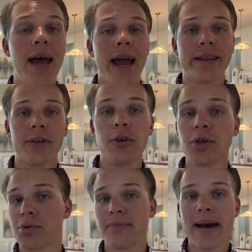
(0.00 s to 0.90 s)
And then if you
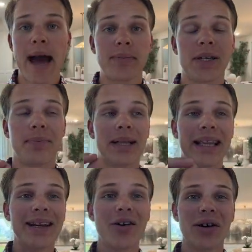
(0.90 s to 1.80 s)
just map to Plano